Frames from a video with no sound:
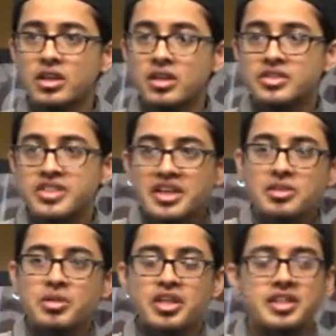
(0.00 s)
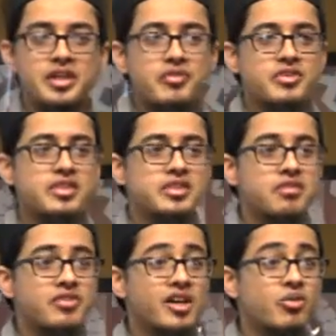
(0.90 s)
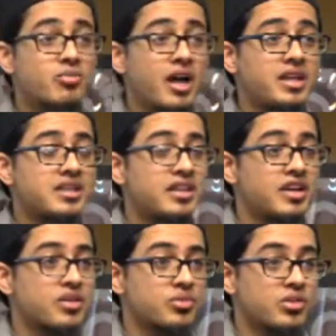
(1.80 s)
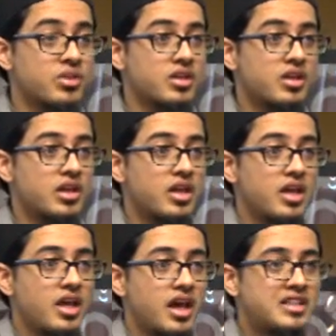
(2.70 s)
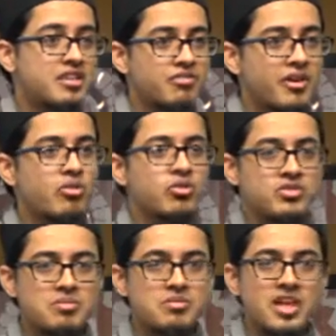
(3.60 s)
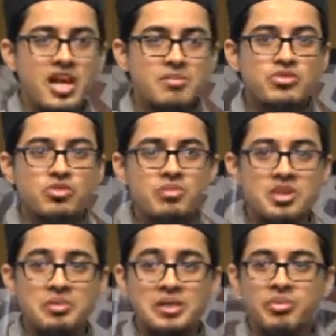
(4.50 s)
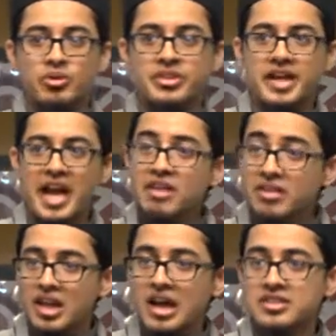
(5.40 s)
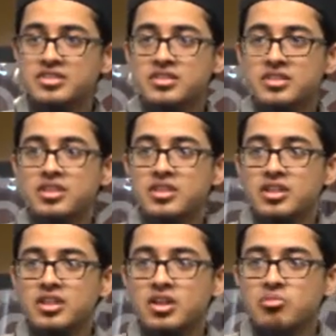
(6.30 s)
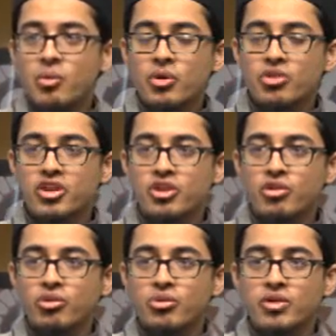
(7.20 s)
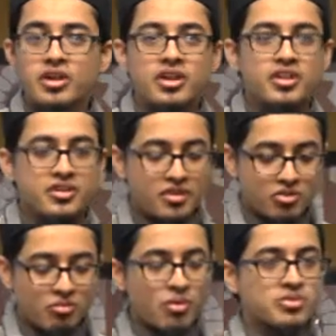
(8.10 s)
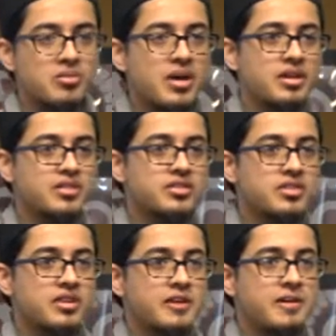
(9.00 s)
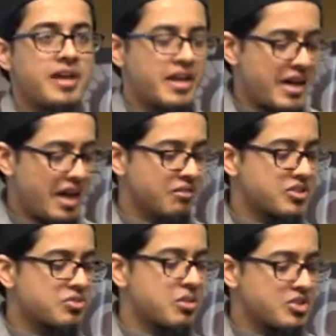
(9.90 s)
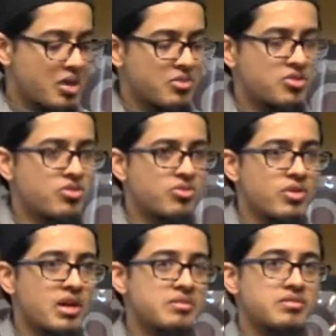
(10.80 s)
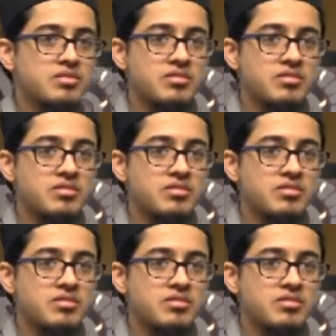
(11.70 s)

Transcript: The second meaning they give is at-tafakhur ma'at-takathur. At-tafakhur, sometimes you meet people that have a lot. But what do? They tend to boast about it. Hey, I have this much, how much do you have?